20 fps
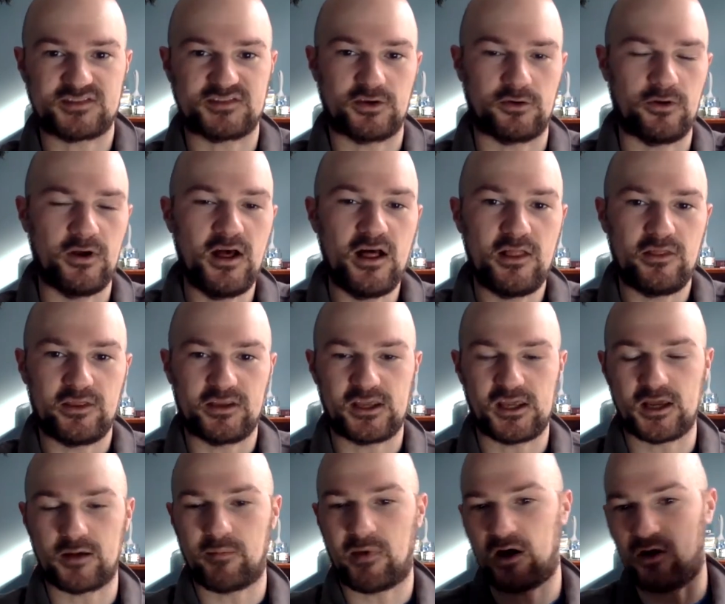So
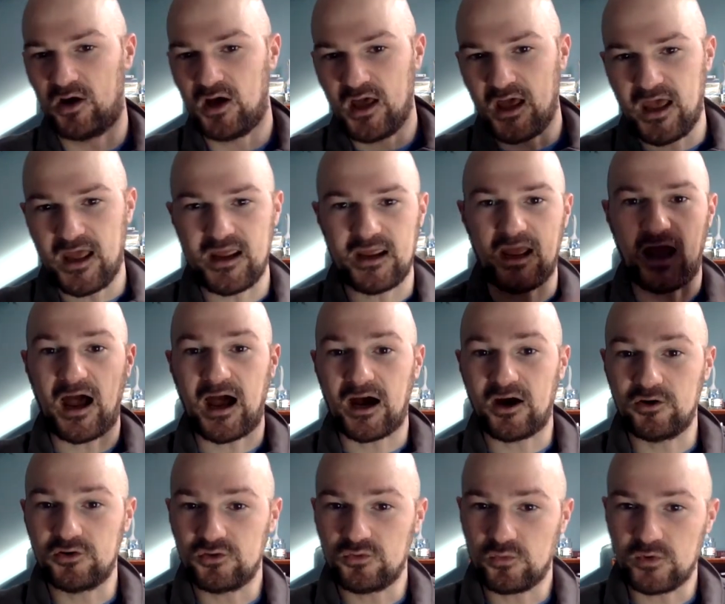thinking about, hey,
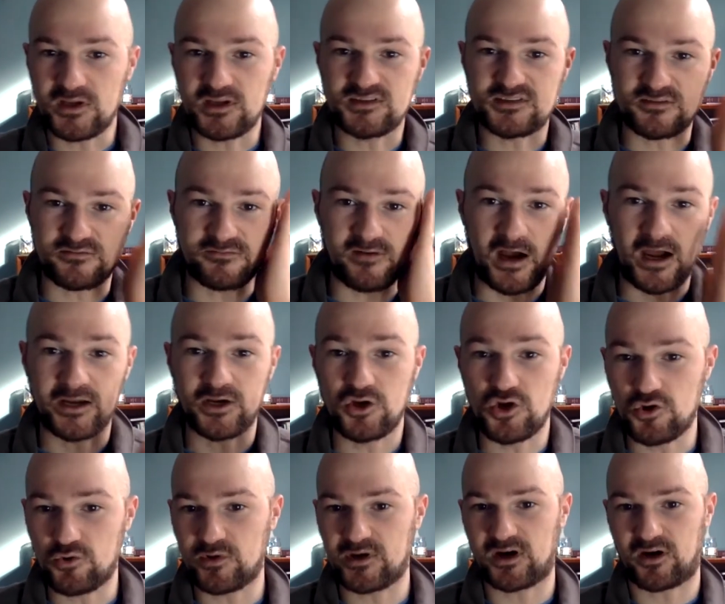how do we define
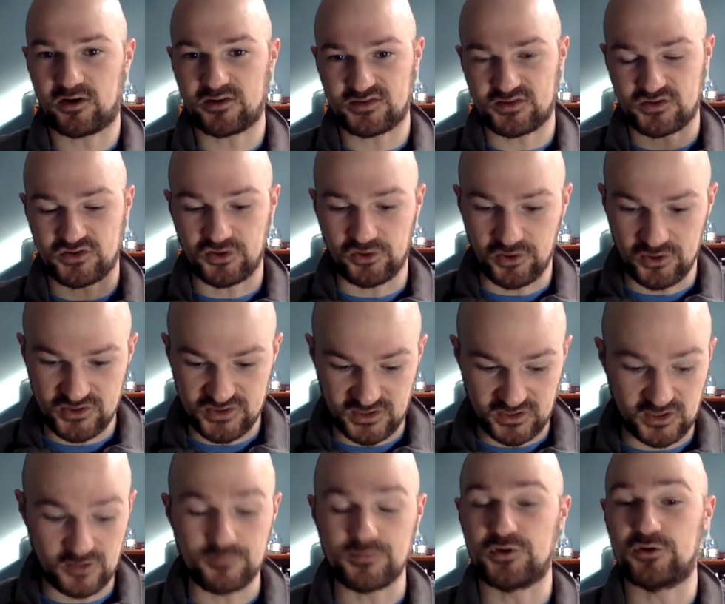who we are as a church and
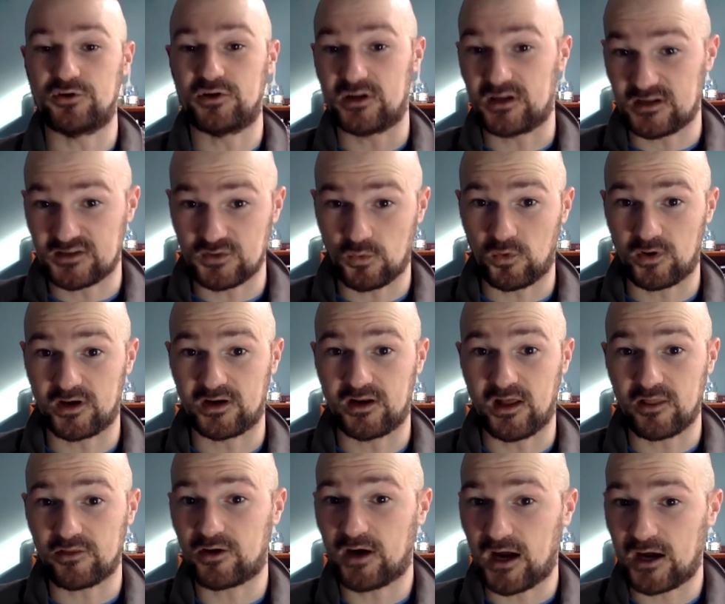community to one
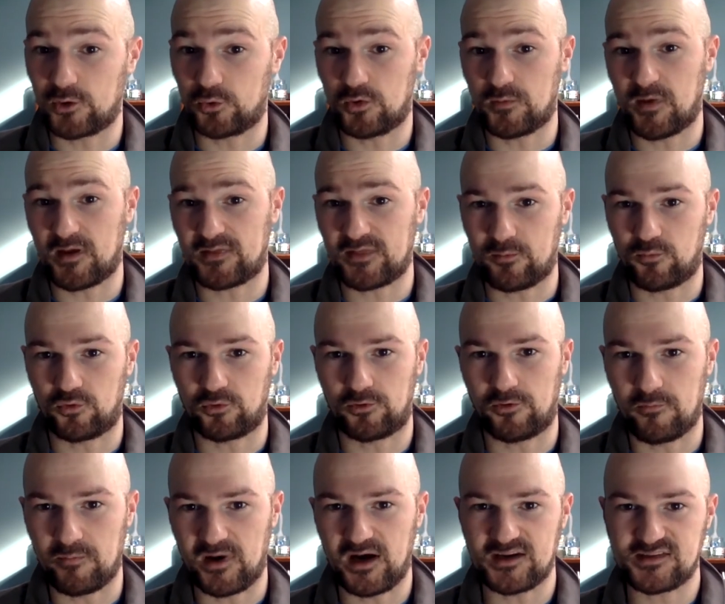another? How do we make that more
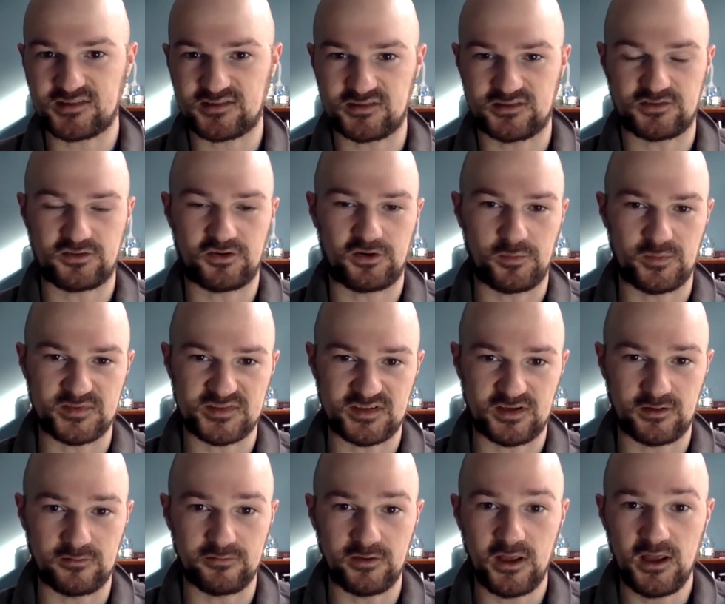robust in terms
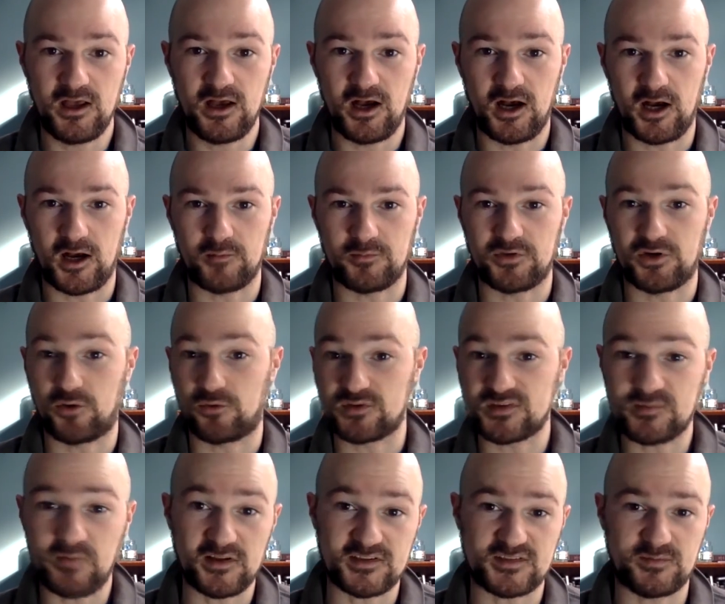of, you know,
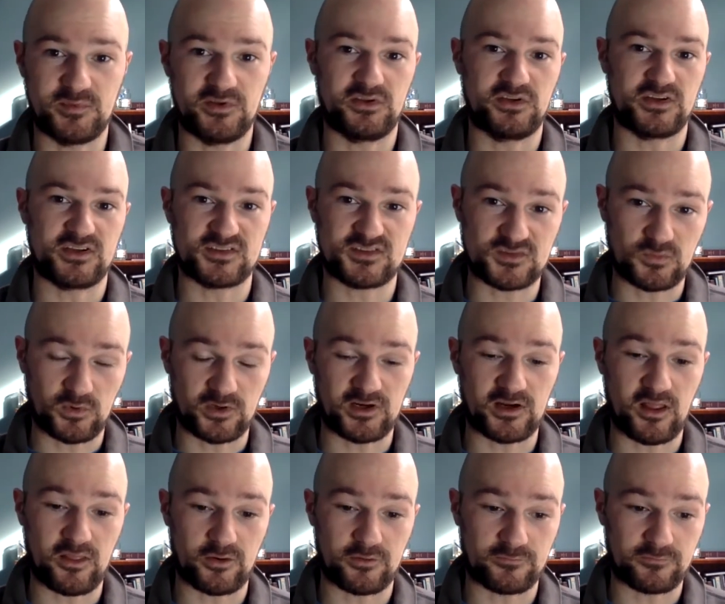responsibilities to one
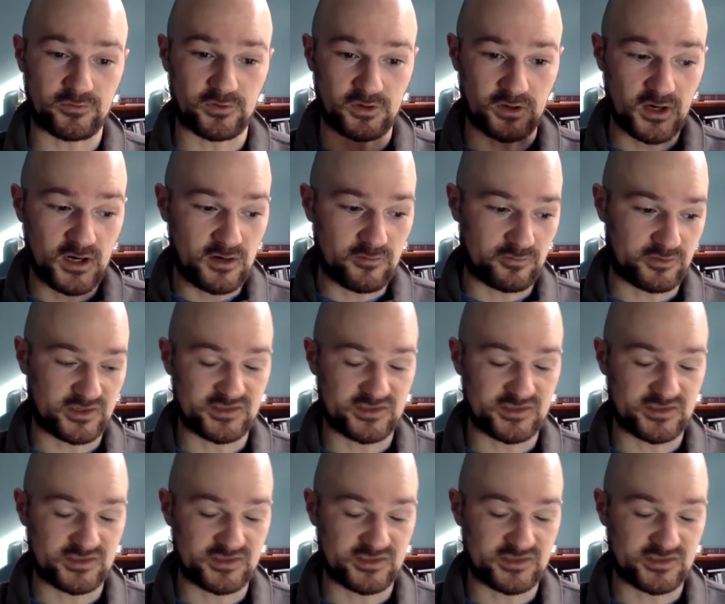another for